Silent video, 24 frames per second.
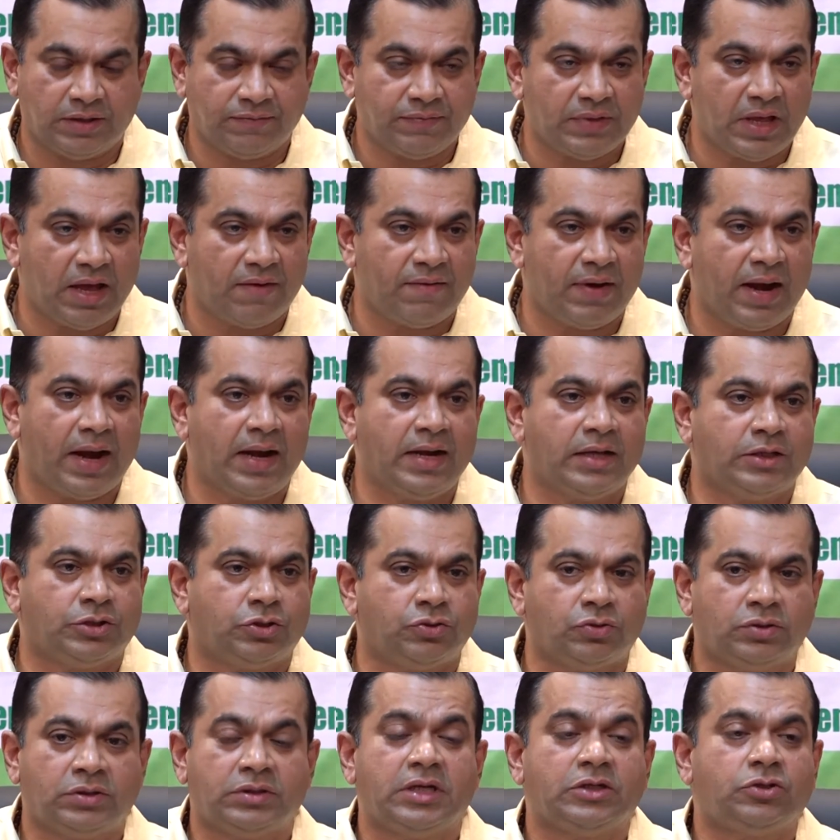if they have had
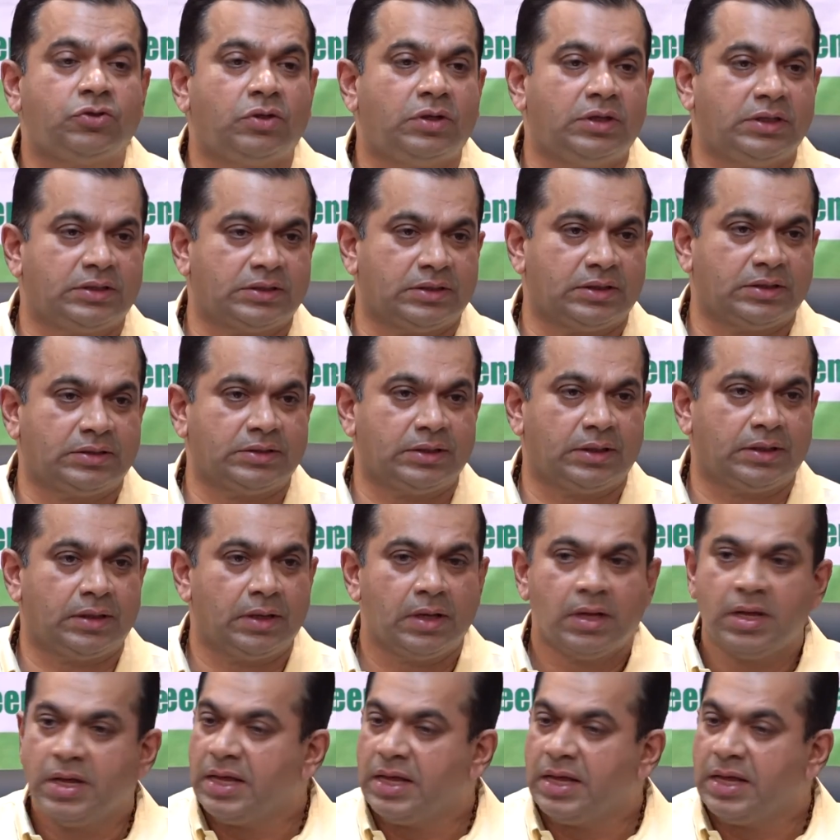issues, they should discuss it.